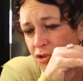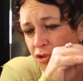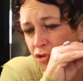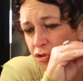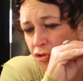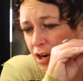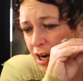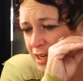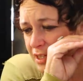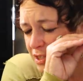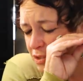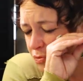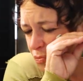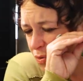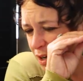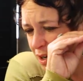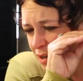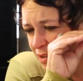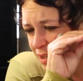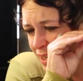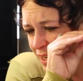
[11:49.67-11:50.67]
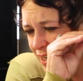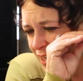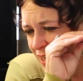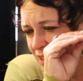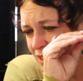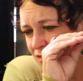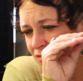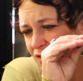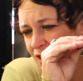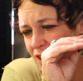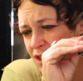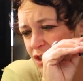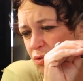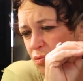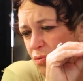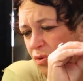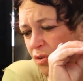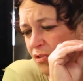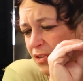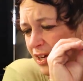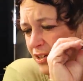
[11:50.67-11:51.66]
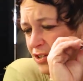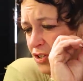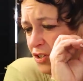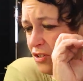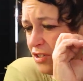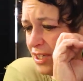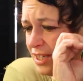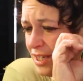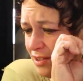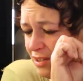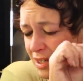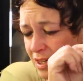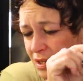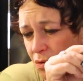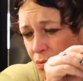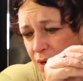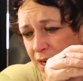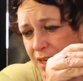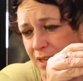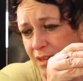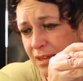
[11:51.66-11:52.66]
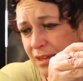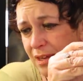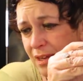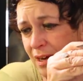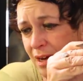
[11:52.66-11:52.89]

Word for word: trustworthy individual that you're dealing with.